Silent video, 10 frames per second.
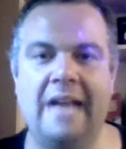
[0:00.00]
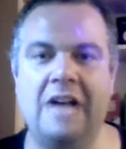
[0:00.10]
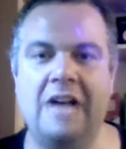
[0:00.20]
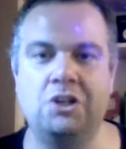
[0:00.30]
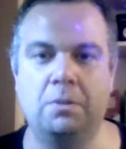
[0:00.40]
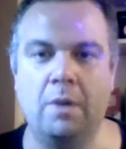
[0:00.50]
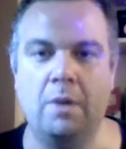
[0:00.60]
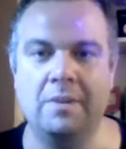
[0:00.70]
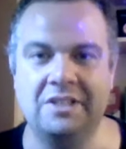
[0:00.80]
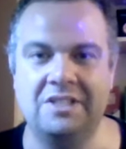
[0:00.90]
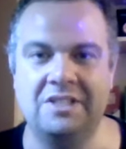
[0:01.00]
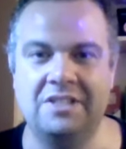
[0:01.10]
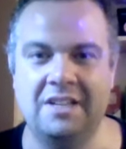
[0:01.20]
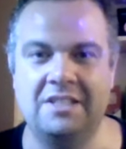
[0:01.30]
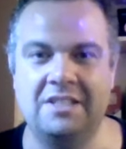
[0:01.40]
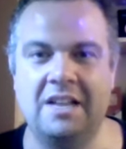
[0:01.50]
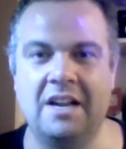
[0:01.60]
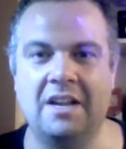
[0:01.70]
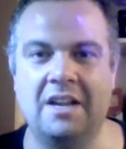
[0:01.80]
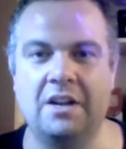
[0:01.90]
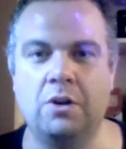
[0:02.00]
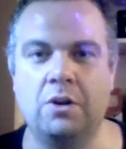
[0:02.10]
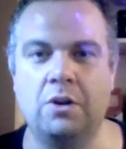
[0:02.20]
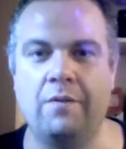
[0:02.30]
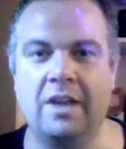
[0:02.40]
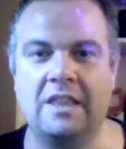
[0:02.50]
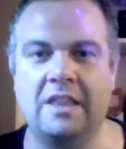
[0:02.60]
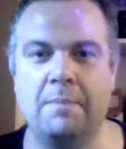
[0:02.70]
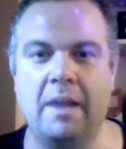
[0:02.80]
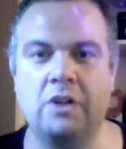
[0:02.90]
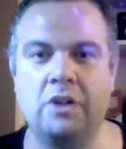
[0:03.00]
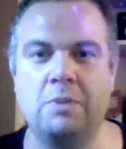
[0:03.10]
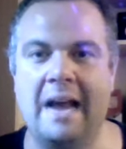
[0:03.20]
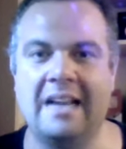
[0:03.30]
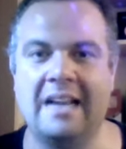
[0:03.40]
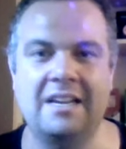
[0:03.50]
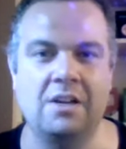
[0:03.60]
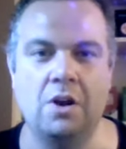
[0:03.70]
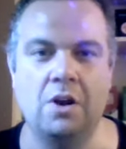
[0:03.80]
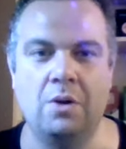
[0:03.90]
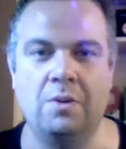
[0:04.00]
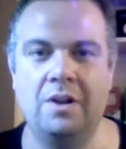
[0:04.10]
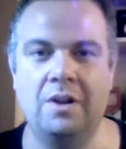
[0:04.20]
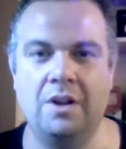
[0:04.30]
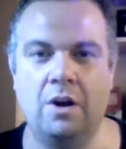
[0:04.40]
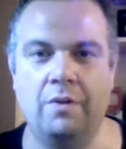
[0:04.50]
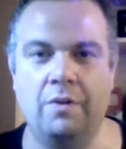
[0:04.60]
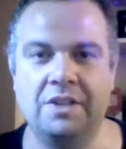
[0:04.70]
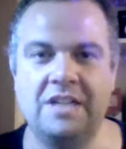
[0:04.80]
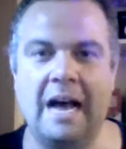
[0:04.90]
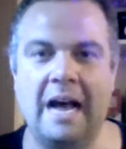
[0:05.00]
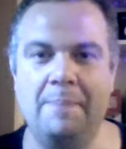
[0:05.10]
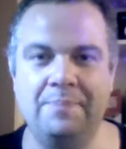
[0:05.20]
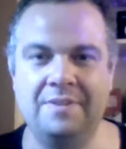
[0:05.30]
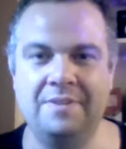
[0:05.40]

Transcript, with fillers: natural moments instead of going exactly. for like the melodramatic, you know, over the top.